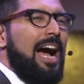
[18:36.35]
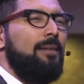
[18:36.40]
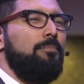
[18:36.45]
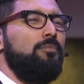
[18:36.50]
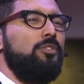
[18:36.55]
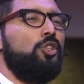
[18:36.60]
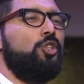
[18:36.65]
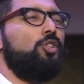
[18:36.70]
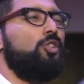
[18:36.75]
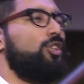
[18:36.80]

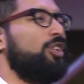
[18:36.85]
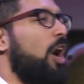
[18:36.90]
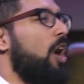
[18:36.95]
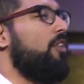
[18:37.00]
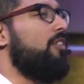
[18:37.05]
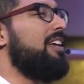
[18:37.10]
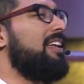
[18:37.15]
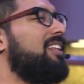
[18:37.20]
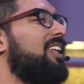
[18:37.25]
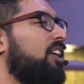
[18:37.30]
I'm
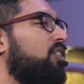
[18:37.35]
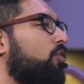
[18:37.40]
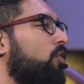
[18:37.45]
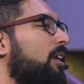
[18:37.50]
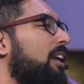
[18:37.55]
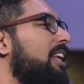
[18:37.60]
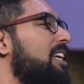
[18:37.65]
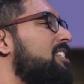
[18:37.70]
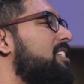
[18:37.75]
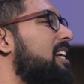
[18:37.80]
sorry that
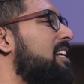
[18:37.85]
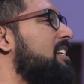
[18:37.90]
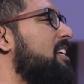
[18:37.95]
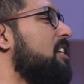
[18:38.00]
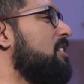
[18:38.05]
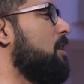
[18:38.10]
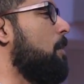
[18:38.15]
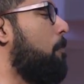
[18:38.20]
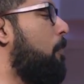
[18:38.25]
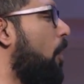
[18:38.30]
religion
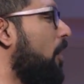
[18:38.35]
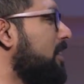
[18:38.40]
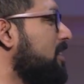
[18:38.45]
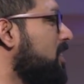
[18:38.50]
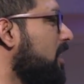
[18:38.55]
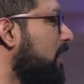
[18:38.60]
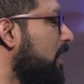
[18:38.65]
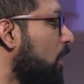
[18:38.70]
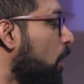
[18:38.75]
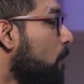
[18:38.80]

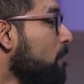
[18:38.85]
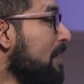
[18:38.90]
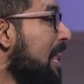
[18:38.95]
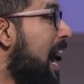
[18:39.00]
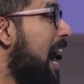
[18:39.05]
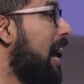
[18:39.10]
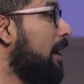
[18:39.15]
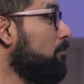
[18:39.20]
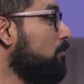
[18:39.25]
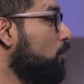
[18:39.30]
disappointed you.
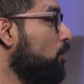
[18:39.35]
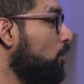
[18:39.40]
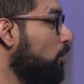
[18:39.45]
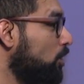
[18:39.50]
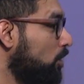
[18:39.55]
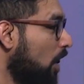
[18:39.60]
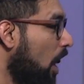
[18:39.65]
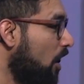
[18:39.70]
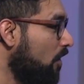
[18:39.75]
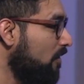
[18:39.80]
I'm
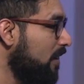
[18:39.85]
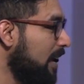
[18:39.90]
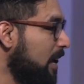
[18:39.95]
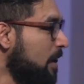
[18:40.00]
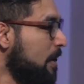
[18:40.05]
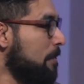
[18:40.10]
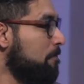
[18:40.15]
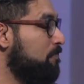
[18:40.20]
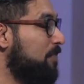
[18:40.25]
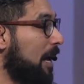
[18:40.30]
sorry
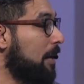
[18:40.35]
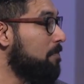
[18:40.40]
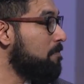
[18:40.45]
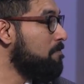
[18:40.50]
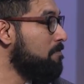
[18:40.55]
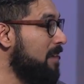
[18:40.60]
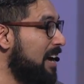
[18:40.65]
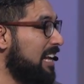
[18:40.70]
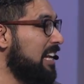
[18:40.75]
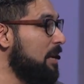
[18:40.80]
that
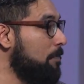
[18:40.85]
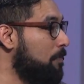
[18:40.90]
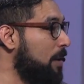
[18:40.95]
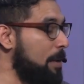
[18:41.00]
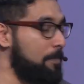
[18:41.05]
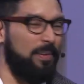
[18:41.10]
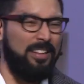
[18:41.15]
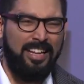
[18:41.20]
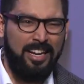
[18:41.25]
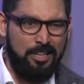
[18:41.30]
many
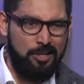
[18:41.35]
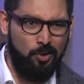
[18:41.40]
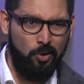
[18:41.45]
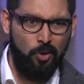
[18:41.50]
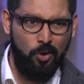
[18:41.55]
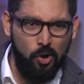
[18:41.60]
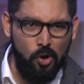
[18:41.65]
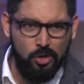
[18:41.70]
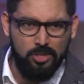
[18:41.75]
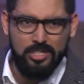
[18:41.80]
people that you
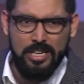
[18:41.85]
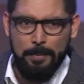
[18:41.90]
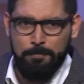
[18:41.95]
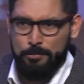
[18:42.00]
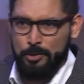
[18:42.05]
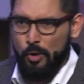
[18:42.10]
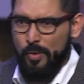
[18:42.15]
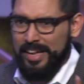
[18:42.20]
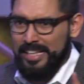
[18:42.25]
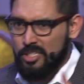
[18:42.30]
looked
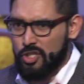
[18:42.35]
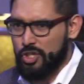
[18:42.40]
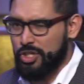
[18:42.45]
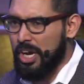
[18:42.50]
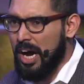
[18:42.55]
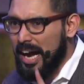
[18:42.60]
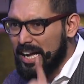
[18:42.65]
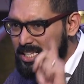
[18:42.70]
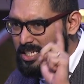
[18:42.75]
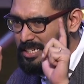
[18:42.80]
up to in
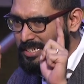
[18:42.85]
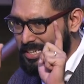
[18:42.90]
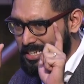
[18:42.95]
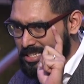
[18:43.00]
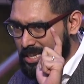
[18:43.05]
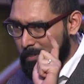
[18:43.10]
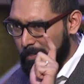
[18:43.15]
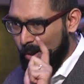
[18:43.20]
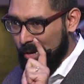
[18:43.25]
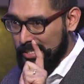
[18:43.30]
church
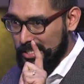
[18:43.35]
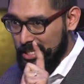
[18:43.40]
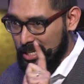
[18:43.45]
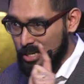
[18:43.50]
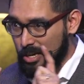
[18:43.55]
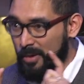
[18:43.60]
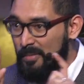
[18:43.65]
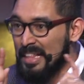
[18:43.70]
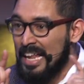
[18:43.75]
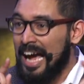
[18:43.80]

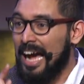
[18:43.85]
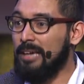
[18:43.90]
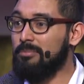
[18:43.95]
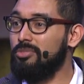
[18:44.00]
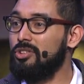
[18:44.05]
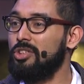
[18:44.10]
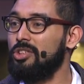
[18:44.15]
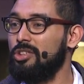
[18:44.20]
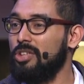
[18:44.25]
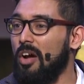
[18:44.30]
disappointed you.
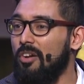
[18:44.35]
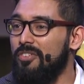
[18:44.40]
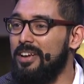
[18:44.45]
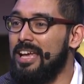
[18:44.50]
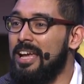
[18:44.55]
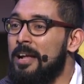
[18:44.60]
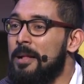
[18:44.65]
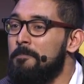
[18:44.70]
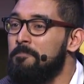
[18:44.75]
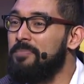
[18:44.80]
I'm
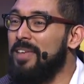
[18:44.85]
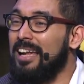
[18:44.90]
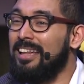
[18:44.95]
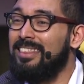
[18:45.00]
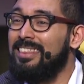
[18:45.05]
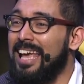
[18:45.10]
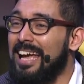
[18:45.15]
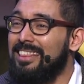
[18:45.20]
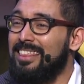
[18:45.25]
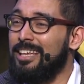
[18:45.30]
sorry
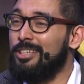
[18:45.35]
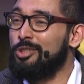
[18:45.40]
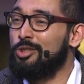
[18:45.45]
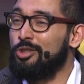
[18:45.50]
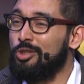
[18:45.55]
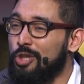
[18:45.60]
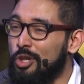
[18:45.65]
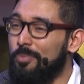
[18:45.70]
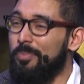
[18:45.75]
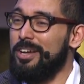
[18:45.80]
that, that
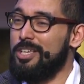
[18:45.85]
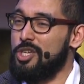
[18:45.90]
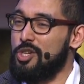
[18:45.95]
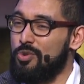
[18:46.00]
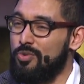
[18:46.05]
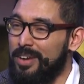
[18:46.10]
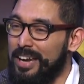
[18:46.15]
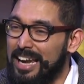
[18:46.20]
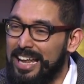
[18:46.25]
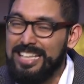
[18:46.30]
there's too much
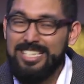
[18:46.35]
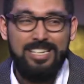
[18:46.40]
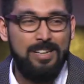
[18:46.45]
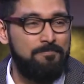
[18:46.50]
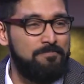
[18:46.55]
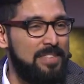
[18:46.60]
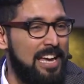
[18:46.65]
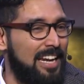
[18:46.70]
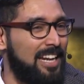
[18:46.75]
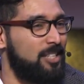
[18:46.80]

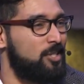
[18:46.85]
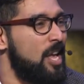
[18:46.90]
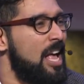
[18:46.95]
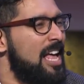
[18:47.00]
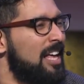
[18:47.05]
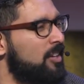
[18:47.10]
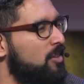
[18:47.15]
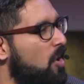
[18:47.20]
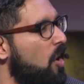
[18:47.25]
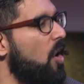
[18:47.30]
religion that has
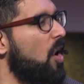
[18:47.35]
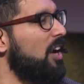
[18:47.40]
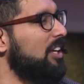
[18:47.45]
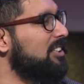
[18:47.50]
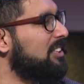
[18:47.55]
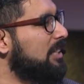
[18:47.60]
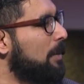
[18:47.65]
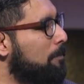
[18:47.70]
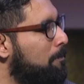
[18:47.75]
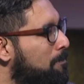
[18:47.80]

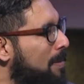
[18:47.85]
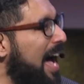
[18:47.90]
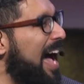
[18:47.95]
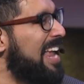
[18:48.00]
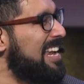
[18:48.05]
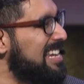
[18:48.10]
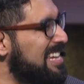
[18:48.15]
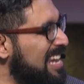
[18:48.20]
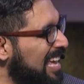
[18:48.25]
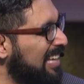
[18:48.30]
caused a
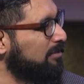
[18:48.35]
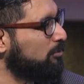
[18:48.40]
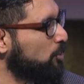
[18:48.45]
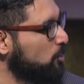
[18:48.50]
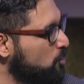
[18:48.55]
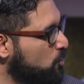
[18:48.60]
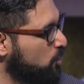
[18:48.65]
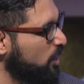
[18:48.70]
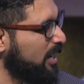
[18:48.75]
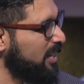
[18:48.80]
bad name
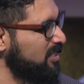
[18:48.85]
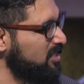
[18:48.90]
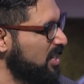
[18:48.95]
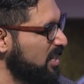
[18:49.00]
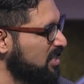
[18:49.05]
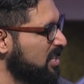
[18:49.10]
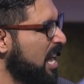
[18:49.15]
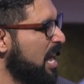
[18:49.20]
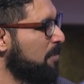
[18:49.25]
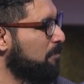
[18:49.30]
to
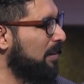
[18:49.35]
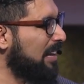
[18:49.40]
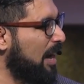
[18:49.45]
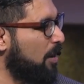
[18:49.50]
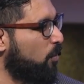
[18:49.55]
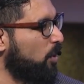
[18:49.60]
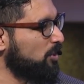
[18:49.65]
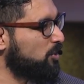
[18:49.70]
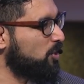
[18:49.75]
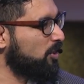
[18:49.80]
Jesus. But I
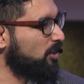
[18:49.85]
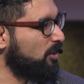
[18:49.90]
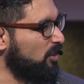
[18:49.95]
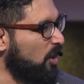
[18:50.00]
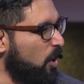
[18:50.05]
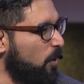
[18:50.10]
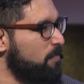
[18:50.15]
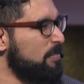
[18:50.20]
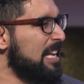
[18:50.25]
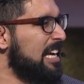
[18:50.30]
want you to
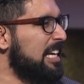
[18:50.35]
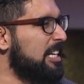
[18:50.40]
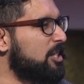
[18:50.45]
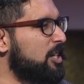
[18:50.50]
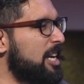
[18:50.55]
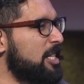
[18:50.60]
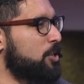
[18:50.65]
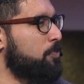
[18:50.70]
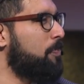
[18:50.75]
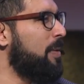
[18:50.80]
know,
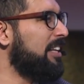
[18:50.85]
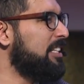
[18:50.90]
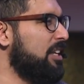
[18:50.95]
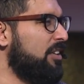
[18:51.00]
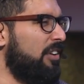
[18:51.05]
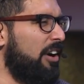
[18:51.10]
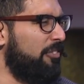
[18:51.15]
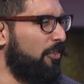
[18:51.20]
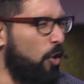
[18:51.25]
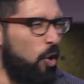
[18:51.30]

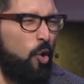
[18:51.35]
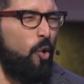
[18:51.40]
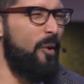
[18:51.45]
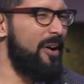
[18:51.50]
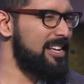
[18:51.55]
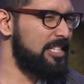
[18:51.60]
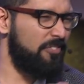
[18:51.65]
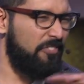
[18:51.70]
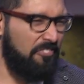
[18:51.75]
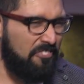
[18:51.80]
irrespective of who
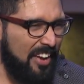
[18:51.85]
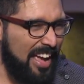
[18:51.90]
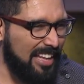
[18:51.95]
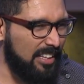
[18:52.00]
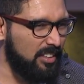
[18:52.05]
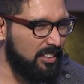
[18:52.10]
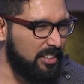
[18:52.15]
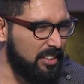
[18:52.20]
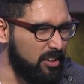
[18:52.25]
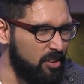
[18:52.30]
has
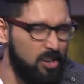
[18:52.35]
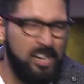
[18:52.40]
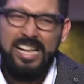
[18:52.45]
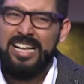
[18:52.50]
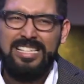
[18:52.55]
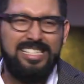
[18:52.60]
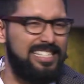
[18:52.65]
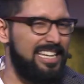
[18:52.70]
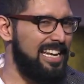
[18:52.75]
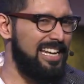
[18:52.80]
failed you,
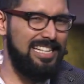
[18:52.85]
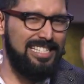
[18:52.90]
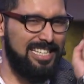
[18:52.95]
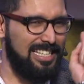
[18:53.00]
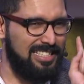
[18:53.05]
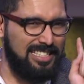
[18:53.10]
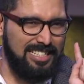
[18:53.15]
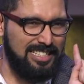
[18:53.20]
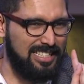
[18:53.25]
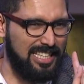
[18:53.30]

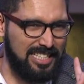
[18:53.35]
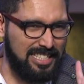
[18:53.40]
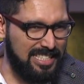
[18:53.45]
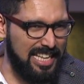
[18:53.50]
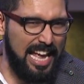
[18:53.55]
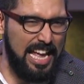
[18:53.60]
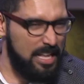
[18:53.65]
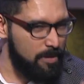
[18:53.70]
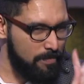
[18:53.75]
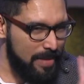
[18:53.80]
Jesus is the
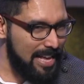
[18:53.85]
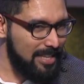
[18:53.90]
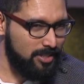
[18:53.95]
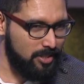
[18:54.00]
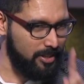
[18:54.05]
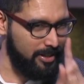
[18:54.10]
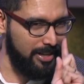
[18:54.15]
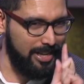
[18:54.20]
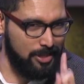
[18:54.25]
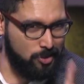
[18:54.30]
same
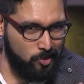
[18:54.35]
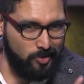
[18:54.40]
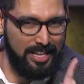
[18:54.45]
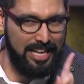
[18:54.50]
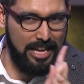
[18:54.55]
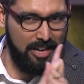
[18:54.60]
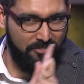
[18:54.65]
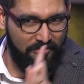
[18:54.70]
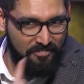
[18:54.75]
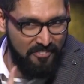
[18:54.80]
yesterday,
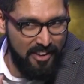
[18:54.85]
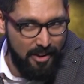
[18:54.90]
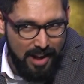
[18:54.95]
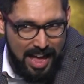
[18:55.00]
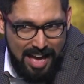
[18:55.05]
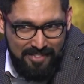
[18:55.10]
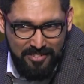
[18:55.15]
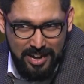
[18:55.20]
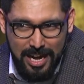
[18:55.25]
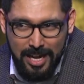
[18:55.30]
today, and
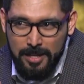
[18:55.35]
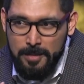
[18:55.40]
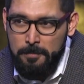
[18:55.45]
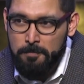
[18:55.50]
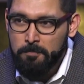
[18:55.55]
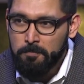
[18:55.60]
forever forever.